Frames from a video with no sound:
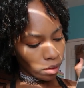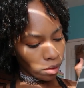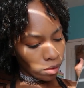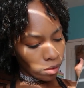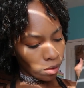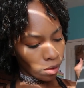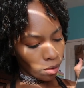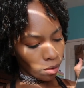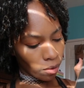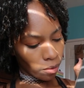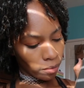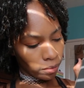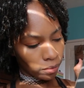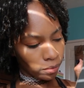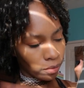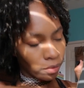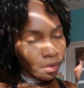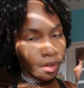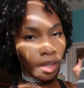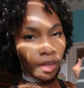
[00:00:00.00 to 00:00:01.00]
So
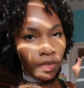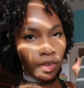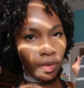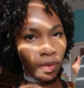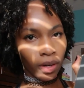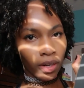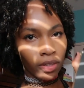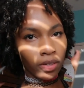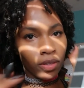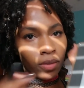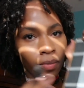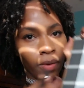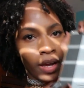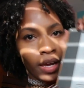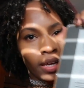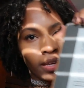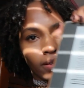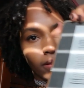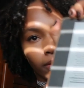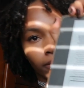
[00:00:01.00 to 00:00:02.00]
if you wanted to
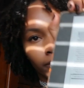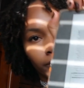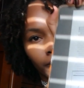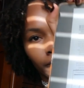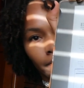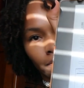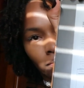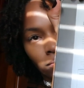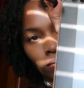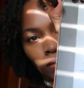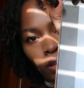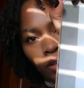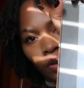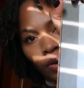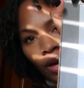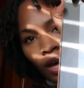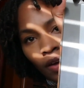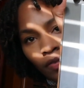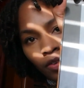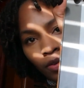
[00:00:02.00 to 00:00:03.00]
write,
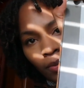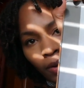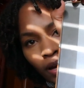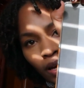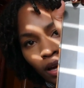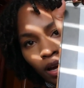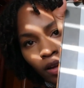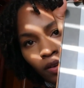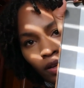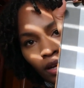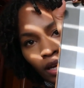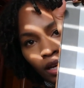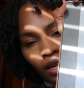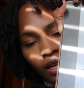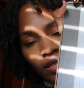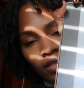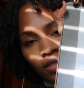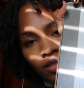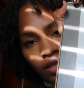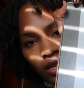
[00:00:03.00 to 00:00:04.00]
you have to write on like
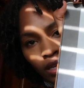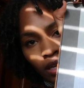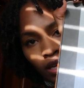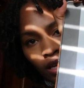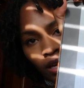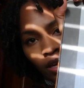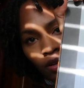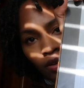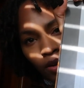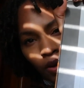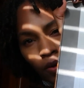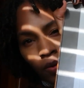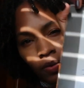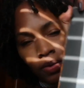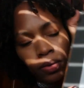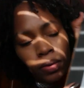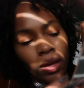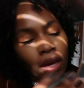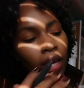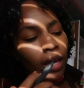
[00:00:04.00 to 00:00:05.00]
a sticky
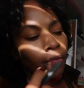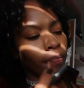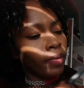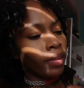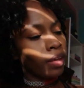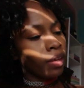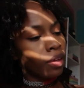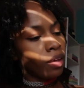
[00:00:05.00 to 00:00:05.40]
note, okay?